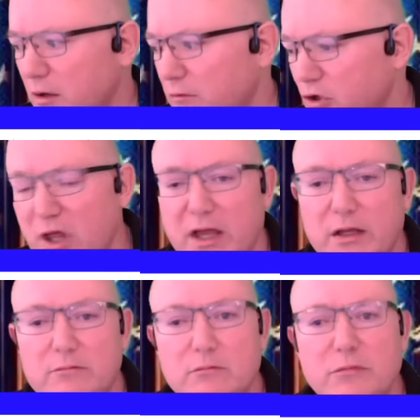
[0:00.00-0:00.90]
client
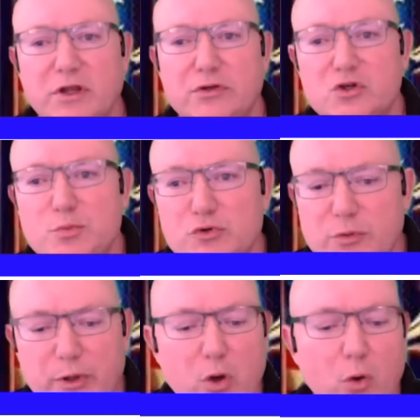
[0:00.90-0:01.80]
that they're supposed to
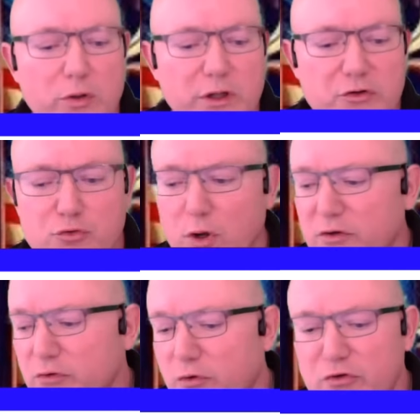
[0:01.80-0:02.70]
be holding in
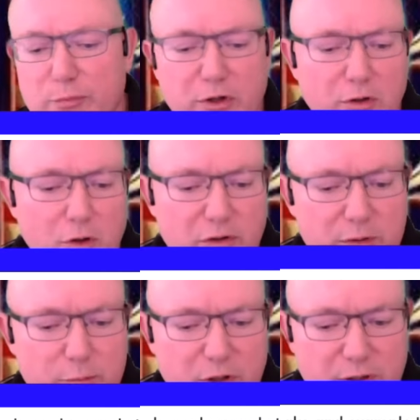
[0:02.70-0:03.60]
trust, something along
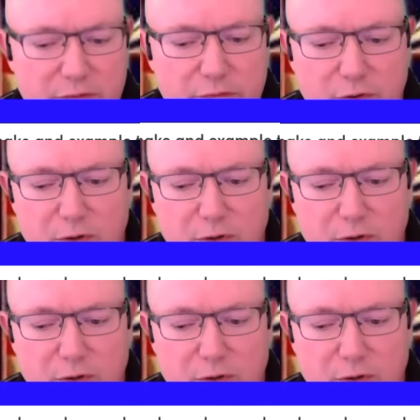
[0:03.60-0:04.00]
them lines.